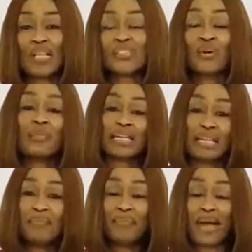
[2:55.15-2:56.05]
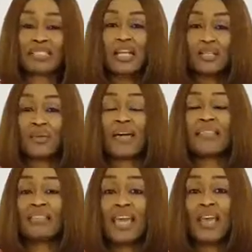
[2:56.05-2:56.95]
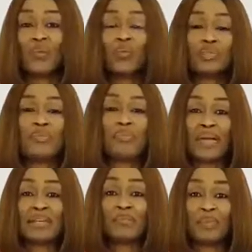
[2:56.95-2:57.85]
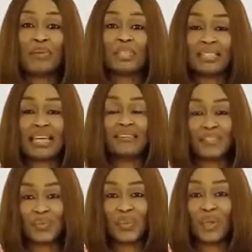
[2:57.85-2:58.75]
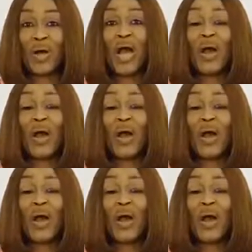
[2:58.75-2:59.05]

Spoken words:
transform and impact so that they will be better people in life as well.